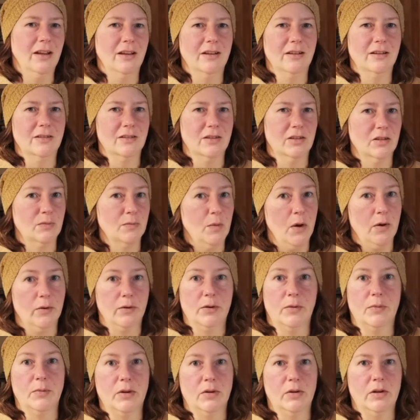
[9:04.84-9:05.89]
and it's a small
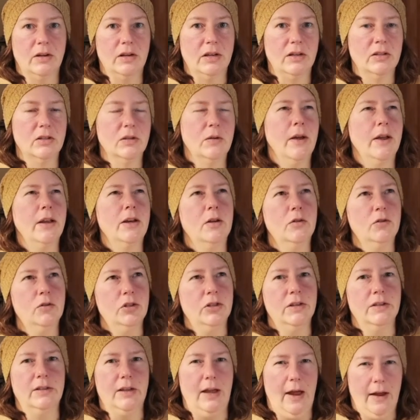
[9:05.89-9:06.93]
community. So I know
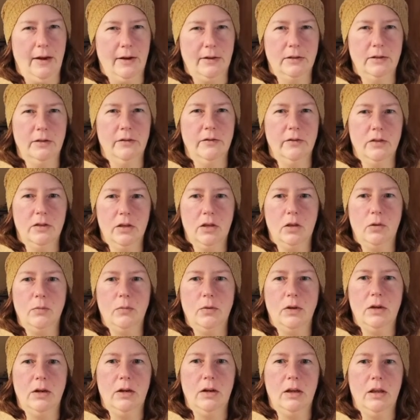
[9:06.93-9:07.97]
she's active in the
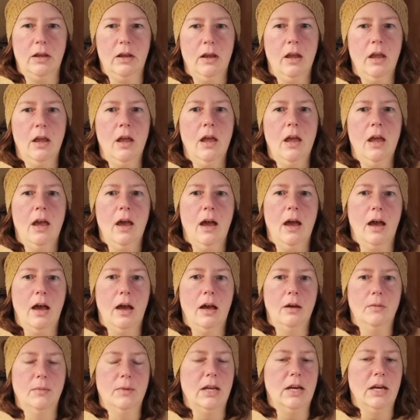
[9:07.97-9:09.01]
community,
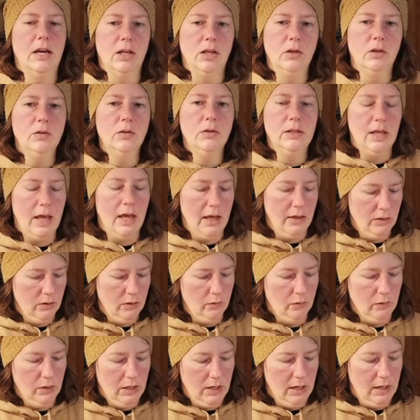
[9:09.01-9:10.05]
and I used that in the
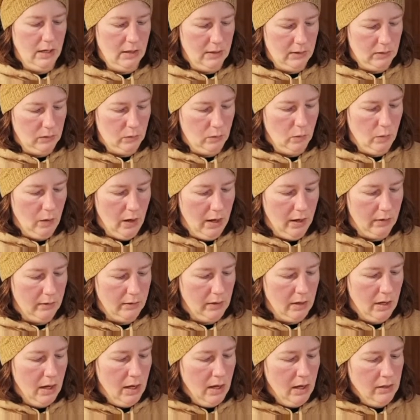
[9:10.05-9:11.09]
reading as
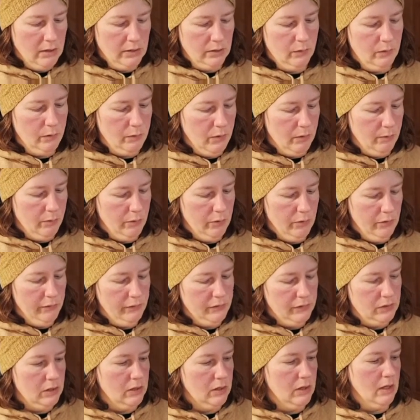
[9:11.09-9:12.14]
well. So when we
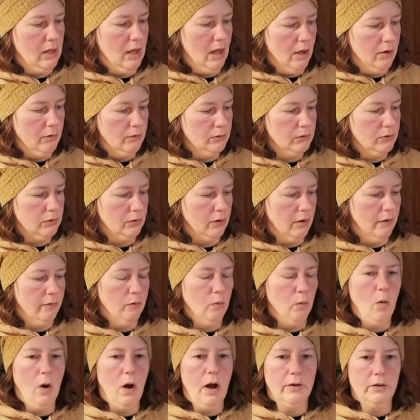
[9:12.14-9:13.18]
move to the Elder of
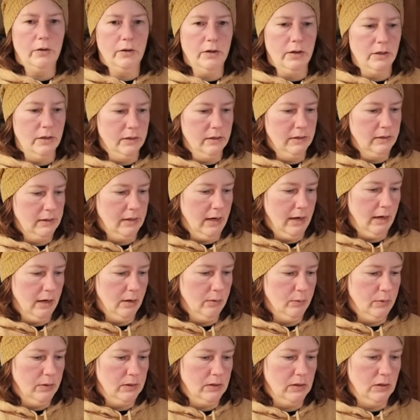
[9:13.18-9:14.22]
Water in the
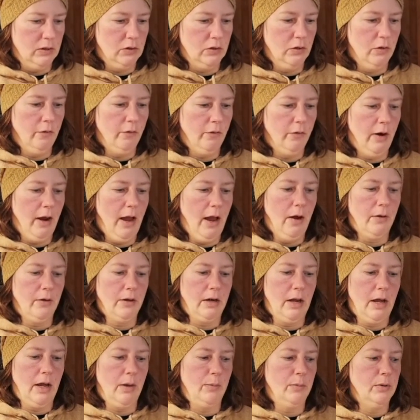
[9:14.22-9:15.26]
second position for how
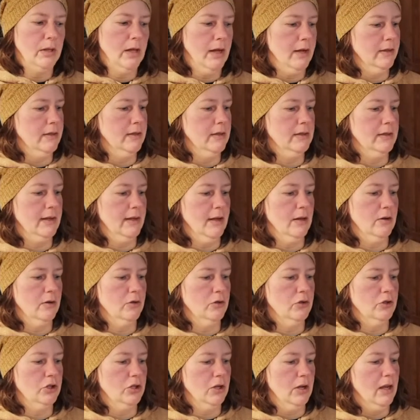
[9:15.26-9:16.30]
can I apply this
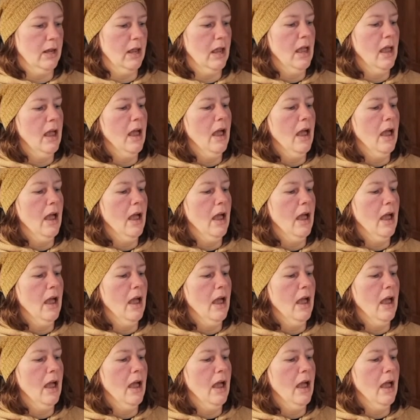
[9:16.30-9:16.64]
energy,